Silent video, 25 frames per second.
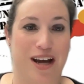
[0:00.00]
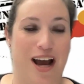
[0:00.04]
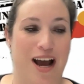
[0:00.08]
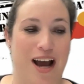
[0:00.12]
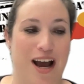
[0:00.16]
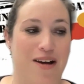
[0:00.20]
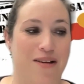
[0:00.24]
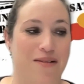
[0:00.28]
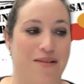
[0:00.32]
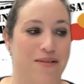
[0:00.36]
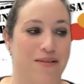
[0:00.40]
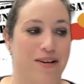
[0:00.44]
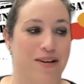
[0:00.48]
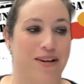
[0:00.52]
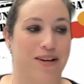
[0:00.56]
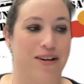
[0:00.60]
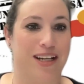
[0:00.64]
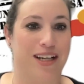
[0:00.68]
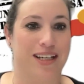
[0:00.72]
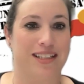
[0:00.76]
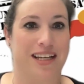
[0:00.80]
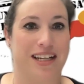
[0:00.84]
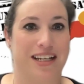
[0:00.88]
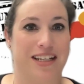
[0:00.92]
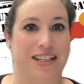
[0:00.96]
Uh, we're
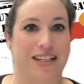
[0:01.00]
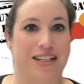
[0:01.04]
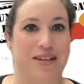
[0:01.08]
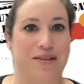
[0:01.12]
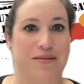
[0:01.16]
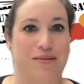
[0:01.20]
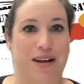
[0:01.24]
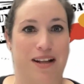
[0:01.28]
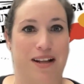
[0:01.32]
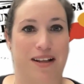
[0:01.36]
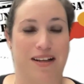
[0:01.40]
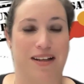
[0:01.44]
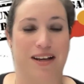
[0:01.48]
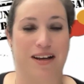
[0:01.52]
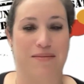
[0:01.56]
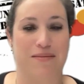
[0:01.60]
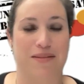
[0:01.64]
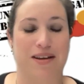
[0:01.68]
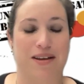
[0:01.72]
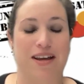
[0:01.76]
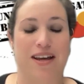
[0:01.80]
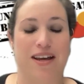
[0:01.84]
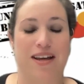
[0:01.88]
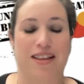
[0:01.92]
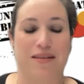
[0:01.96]
excited to
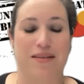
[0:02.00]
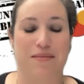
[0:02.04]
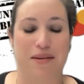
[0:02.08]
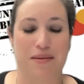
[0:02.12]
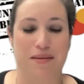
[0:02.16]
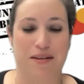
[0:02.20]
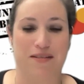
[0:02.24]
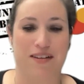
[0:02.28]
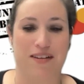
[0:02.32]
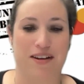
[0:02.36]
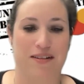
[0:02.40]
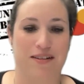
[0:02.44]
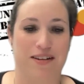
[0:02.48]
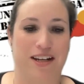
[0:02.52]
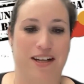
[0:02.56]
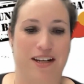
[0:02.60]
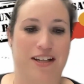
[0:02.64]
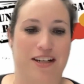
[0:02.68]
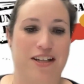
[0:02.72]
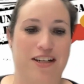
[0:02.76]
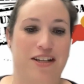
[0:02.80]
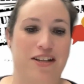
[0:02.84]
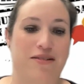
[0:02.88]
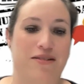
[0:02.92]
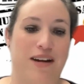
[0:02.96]
welcome the Meemic
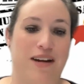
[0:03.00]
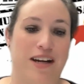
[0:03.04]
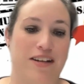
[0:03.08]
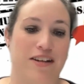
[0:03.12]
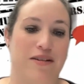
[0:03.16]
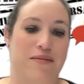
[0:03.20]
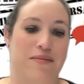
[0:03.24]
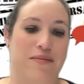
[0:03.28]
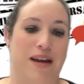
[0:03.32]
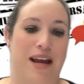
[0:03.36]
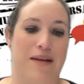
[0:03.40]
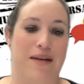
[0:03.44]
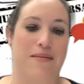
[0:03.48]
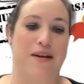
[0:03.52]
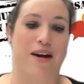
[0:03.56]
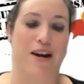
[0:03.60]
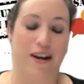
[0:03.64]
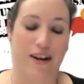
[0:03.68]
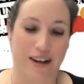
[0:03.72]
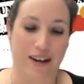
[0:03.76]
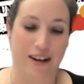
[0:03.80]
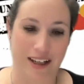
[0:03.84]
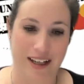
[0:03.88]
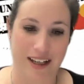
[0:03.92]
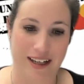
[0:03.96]
Foundation Director Pam
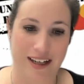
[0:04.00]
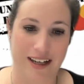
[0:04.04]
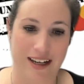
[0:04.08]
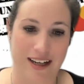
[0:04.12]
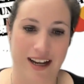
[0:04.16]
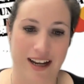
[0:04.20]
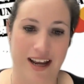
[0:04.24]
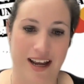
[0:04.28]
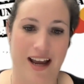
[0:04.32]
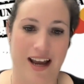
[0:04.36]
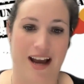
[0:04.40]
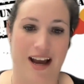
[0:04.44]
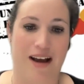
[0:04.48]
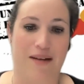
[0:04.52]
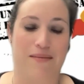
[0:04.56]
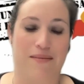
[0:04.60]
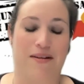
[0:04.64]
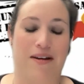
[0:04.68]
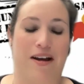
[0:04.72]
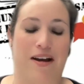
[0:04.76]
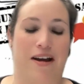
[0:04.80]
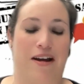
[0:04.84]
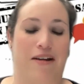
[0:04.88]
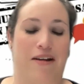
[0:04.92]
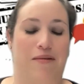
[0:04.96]
Harlan, um,
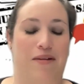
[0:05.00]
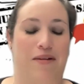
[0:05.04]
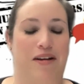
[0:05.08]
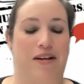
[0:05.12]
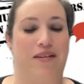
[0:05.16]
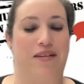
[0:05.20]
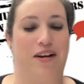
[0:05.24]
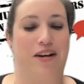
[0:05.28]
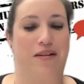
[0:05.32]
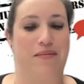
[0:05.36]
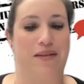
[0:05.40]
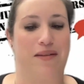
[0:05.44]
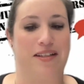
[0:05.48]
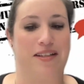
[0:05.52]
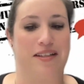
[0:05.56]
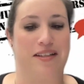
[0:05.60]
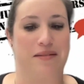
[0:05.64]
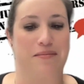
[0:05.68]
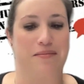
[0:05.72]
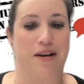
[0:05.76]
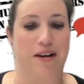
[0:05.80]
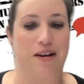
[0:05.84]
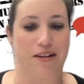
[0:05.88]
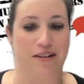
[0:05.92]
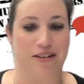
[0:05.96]
uh, one of our
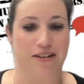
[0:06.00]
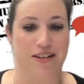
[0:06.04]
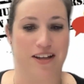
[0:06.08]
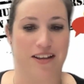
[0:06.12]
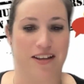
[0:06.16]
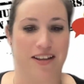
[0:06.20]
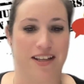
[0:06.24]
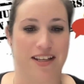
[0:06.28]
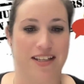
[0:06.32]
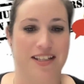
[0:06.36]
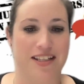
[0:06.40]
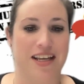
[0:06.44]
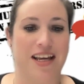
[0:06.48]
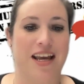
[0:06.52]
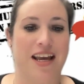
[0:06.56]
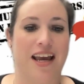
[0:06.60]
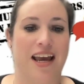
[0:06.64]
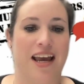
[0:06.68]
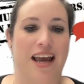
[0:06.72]
amazing partners on this,